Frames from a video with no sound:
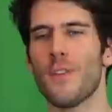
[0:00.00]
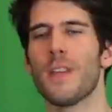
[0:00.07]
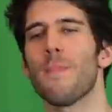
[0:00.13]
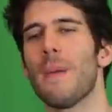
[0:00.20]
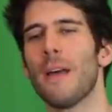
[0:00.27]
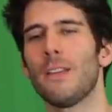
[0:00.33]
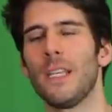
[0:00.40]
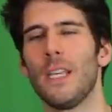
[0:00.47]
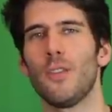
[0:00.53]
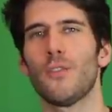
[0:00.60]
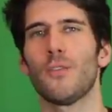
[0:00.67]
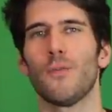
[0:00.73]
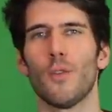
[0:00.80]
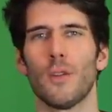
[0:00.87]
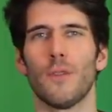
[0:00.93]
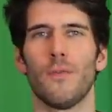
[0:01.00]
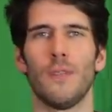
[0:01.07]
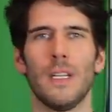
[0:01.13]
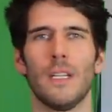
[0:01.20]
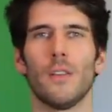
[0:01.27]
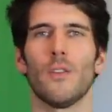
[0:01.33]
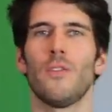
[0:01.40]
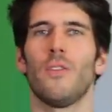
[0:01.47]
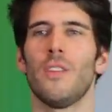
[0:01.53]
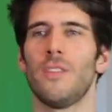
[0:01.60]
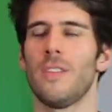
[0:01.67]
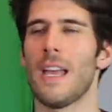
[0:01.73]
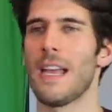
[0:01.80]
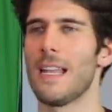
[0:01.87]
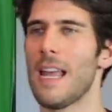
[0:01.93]
thing about the introverted feelers
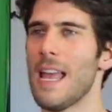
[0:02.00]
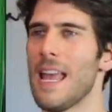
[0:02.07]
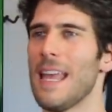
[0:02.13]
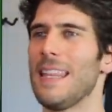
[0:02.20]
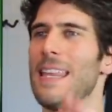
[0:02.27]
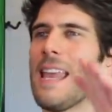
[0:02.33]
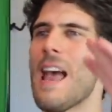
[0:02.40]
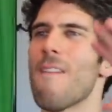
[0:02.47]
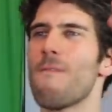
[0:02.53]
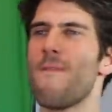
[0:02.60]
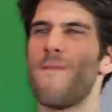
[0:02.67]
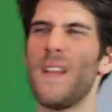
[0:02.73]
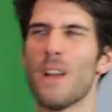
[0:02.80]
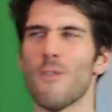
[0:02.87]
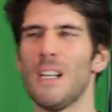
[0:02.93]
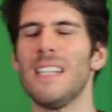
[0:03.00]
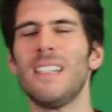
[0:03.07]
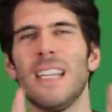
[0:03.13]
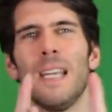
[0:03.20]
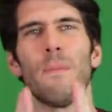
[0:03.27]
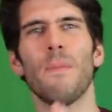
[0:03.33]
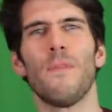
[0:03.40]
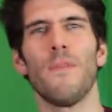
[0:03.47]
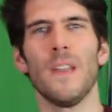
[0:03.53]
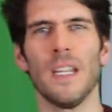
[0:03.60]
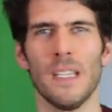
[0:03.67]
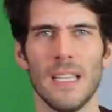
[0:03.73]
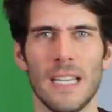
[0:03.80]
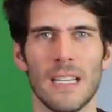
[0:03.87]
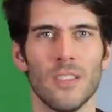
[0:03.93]
is that they have very deep
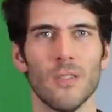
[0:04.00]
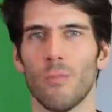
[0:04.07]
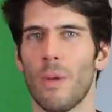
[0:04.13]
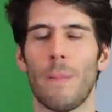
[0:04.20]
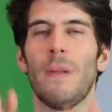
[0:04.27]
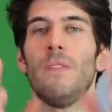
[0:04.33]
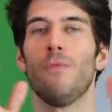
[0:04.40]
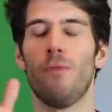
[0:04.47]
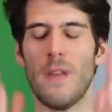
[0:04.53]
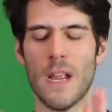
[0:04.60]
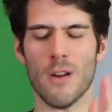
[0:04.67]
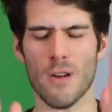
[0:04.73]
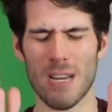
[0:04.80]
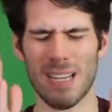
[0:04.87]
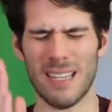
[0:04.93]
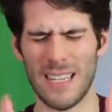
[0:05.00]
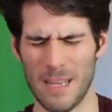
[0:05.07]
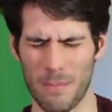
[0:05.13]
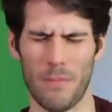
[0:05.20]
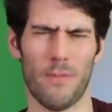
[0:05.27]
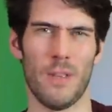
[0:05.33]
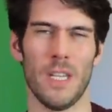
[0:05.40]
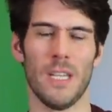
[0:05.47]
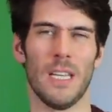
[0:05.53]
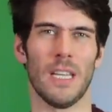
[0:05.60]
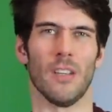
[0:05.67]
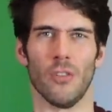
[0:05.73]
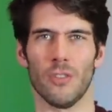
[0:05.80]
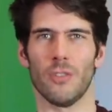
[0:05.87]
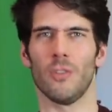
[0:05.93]
feelings i mean very deep
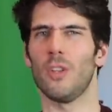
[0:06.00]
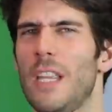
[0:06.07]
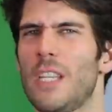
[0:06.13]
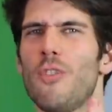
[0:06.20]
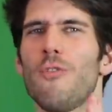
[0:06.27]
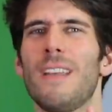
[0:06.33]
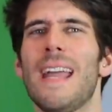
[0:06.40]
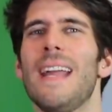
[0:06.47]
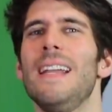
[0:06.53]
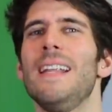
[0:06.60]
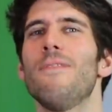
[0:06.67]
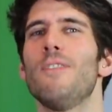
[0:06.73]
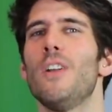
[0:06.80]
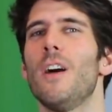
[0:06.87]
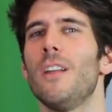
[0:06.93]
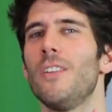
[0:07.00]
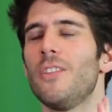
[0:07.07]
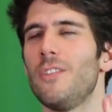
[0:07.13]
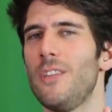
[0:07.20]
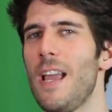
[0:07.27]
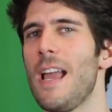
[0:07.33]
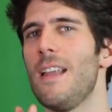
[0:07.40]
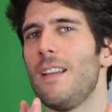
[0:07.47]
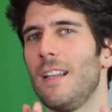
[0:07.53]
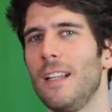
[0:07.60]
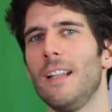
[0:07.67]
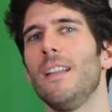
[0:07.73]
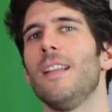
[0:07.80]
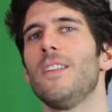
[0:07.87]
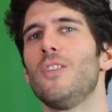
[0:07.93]
feelings like you can't even understand
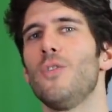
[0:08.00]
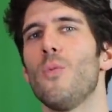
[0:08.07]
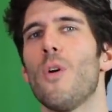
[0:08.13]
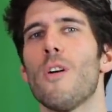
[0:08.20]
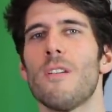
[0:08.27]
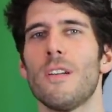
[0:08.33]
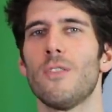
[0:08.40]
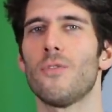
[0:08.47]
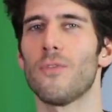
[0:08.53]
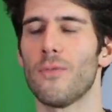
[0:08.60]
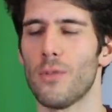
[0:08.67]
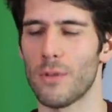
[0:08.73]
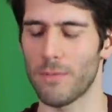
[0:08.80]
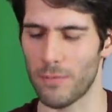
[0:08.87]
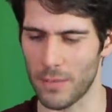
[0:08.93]
it unless you are an introverted